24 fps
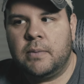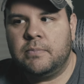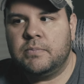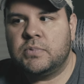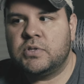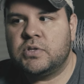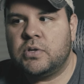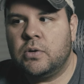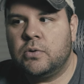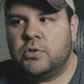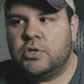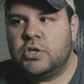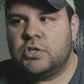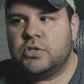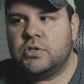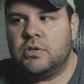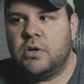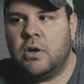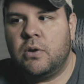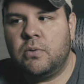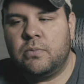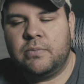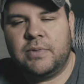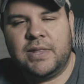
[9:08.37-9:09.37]
So just
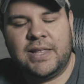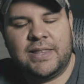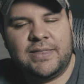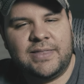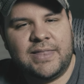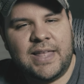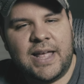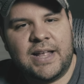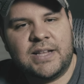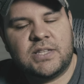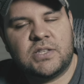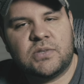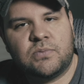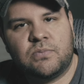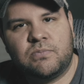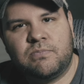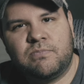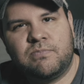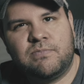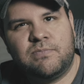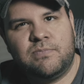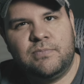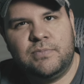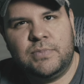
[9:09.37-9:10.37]
note that that's,
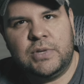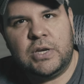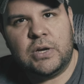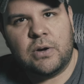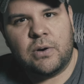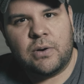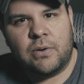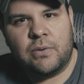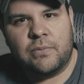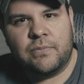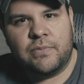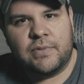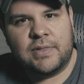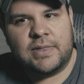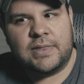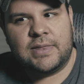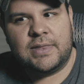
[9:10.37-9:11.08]
you know,